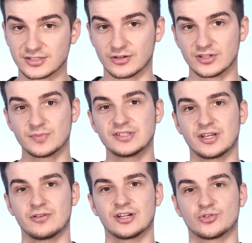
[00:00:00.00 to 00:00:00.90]
So this means
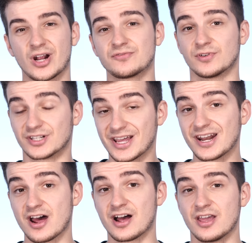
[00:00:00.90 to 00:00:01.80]
that you can transfer
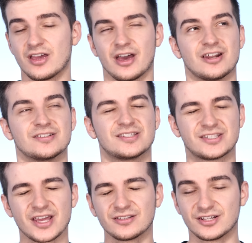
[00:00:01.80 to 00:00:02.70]
data at
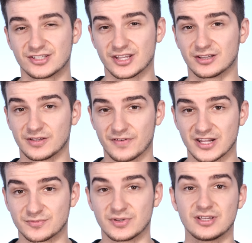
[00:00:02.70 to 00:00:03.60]
insanely, insanely
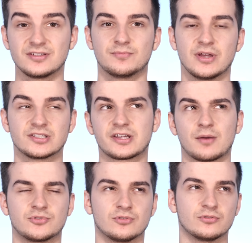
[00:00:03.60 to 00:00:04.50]
fast speeds, basically
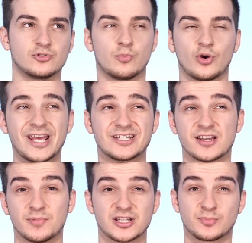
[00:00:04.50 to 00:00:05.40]
up to 2.8
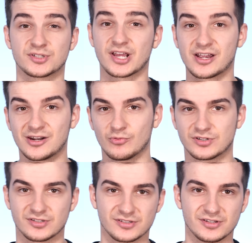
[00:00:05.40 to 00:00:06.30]
gigabytes per second,
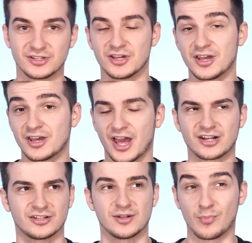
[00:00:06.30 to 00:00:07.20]
which is the
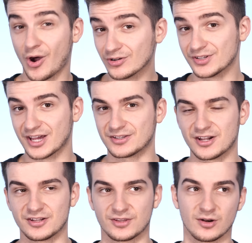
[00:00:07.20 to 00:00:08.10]
actually the bottleneck,
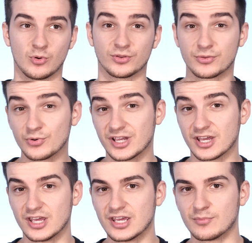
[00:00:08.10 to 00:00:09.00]
not in Thunderbolt
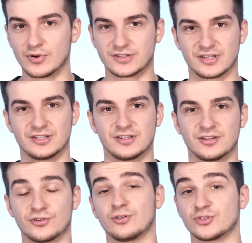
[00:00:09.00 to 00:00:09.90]
3, but in the
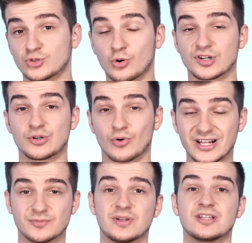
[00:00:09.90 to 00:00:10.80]
internal storage or
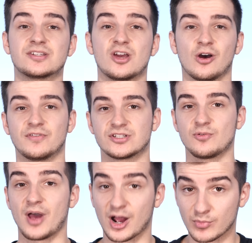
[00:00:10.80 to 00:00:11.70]
write speeds of these
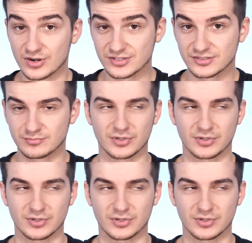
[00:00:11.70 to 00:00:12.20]
new MacBooks.